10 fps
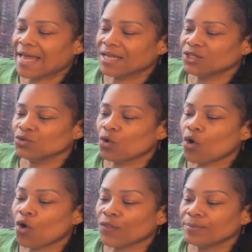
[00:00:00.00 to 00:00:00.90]
And to
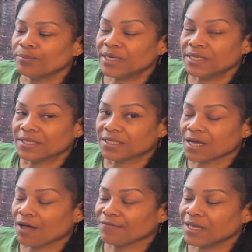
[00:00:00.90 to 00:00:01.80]
all the beasts
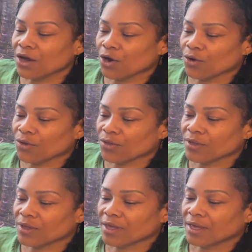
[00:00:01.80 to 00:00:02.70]
of the earth,